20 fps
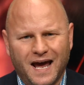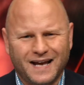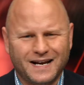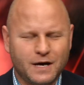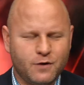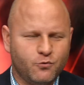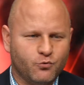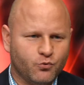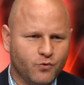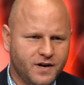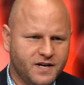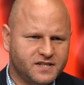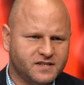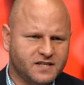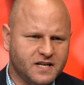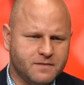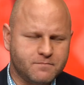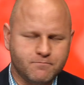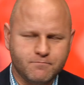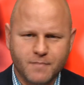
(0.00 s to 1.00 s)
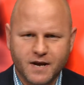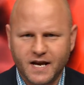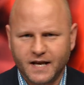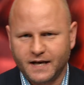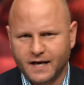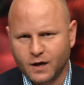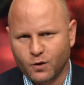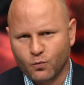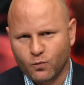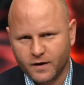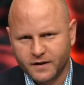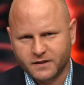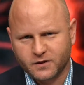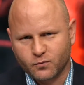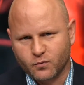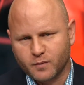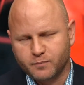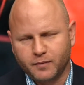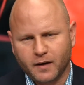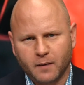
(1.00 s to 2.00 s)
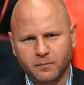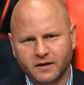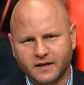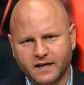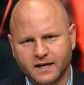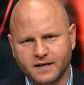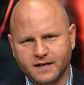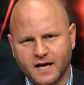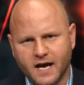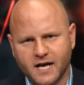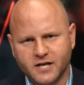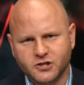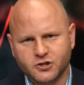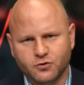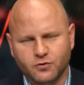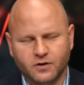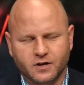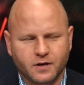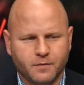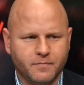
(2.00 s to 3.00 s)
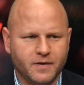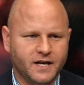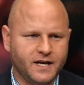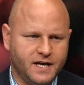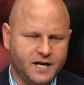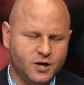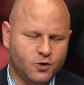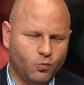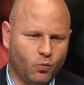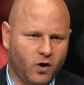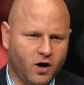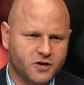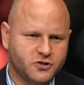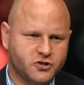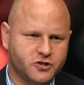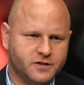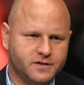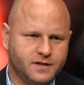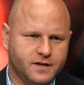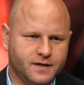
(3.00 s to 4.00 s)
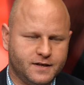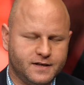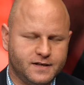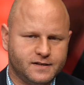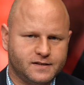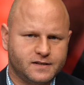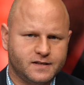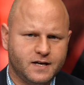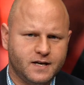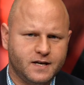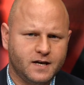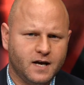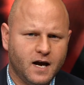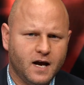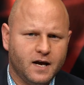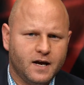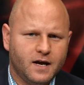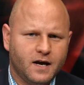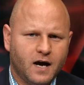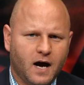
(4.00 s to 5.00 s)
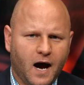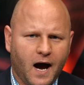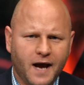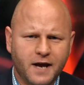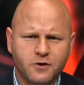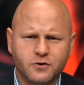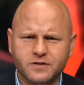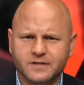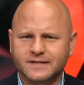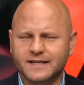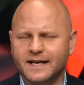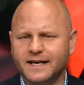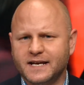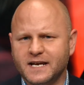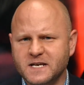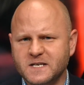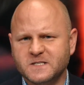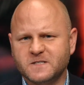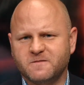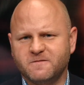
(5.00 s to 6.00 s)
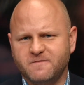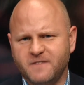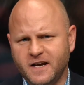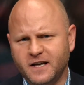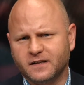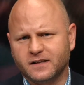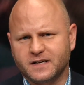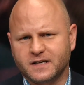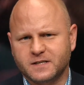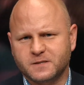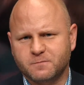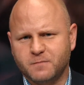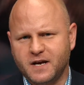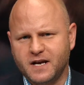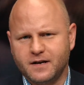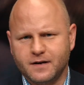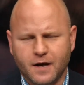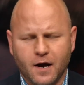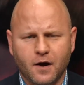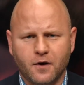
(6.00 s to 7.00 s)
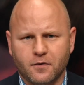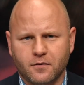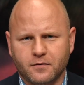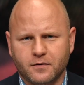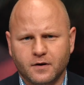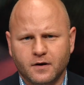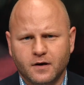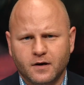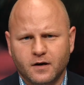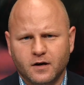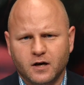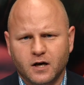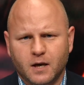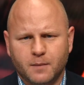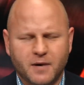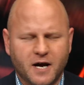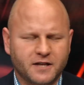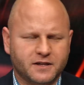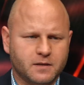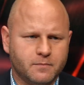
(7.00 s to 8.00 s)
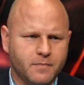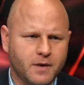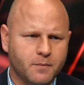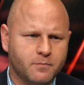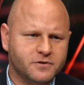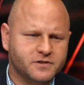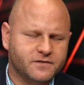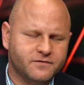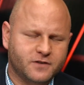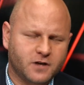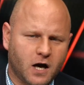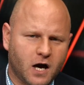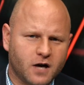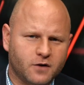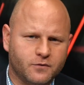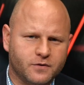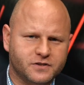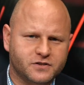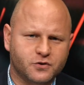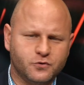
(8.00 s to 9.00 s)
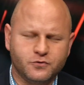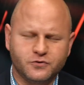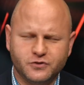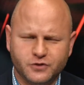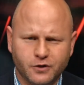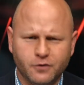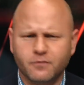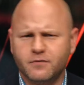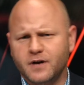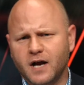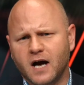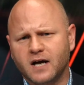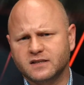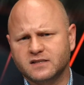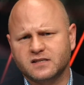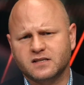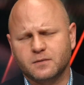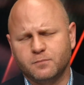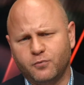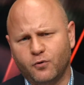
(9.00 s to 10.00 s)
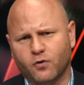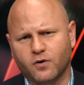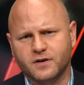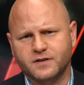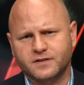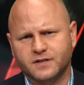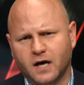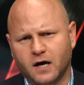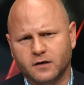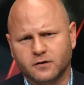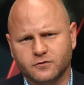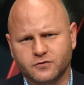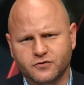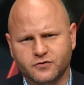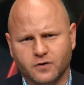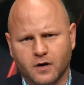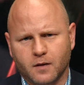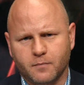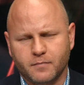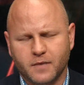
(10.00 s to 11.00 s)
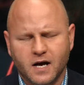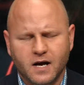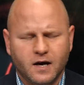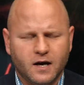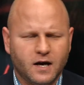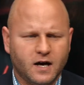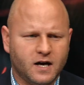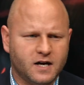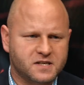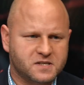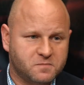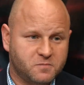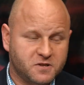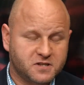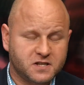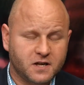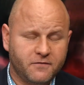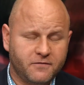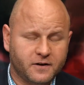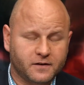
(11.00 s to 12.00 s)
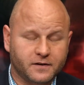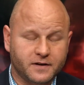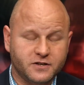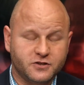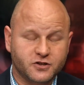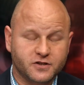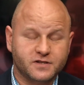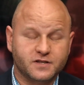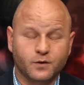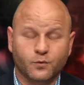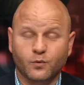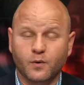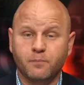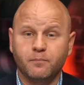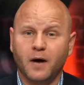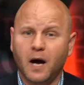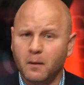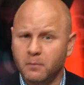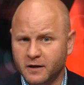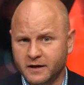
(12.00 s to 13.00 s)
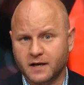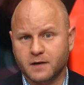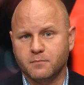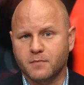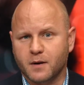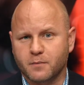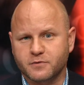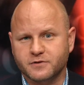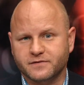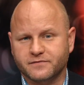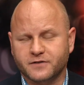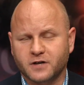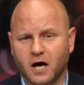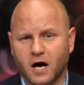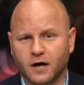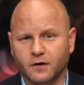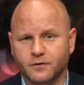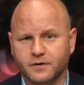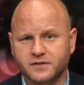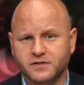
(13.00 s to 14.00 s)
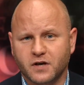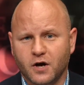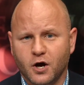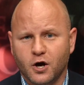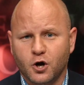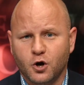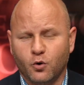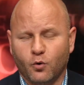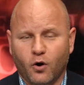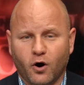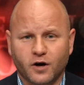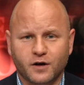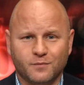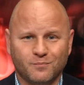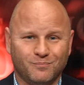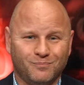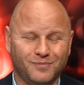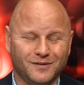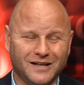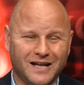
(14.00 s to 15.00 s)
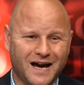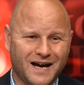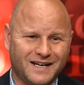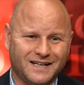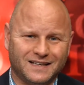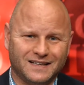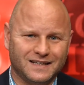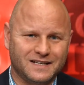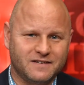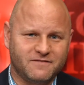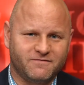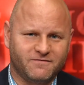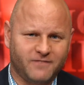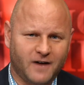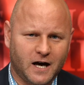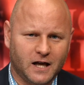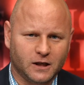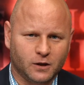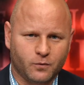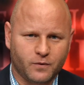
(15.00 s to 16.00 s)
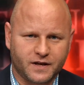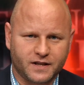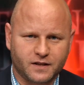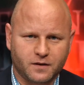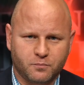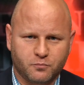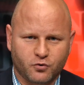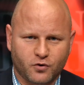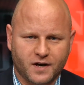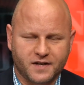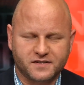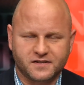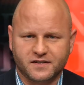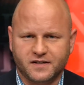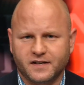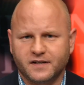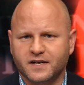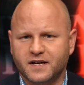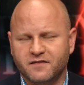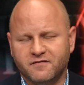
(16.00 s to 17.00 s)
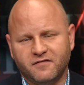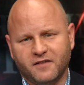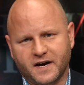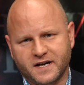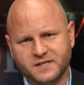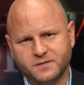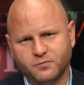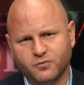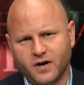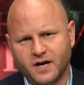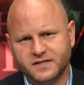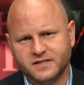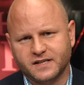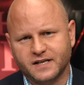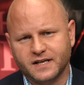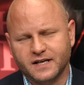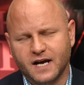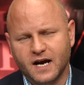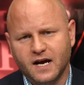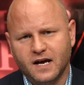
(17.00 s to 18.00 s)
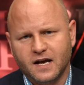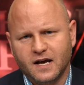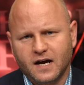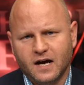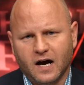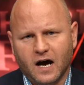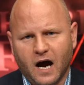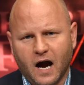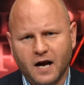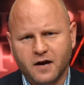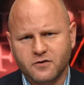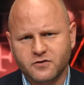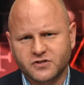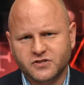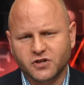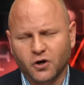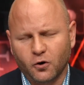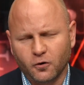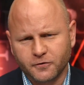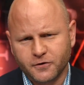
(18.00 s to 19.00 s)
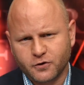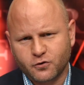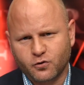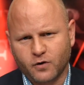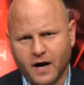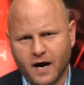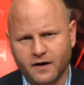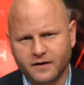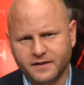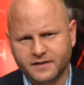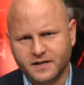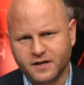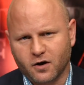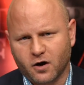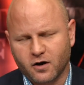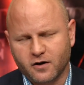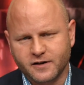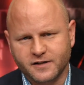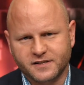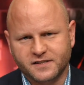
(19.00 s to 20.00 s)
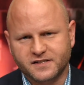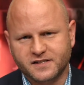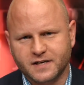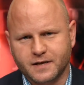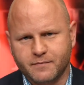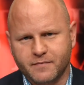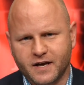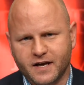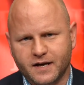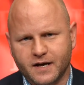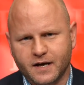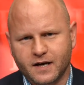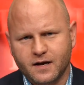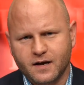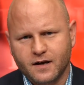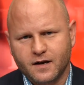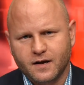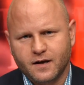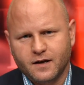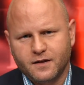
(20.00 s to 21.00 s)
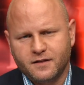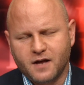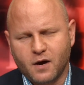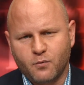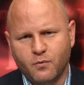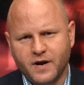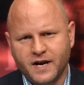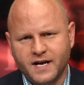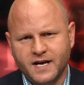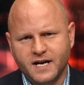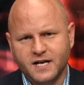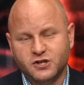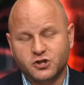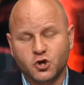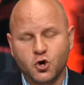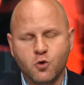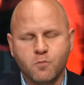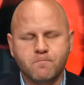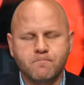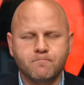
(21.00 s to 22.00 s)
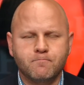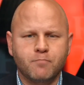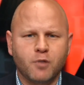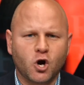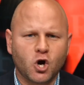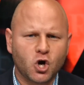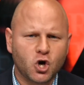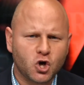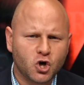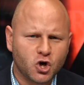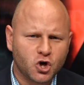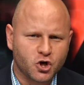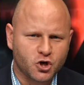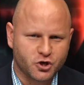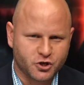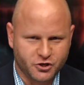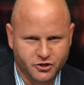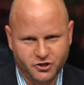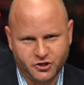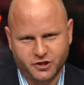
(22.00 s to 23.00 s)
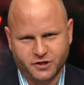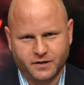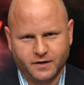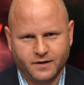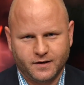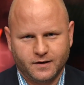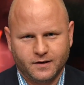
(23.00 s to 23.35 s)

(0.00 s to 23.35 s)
at a recent meeting with the Republican National Committee in Washington, D C, Ayers let his feelings be known about the members of Congress who do not support Donald Trump, uh, specifically just the Republican members of Congress who aren't blindly following the president and vice president. Ayers told the crowd at the R N C meeting that we need to purge